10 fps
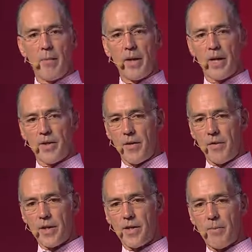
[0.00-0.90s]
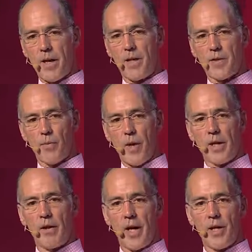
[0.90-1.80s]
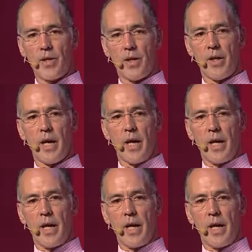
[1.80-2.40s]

because in this space, regulation